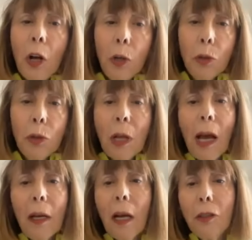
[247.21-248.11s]
who's
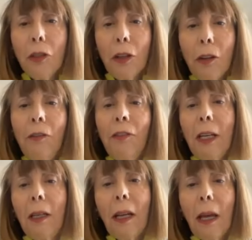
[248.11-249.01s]
not under their
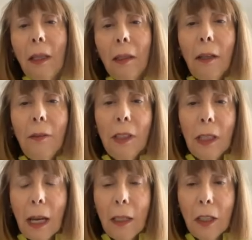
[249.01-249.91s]
feet and live in
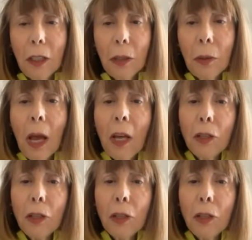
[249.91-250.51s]
the ADU.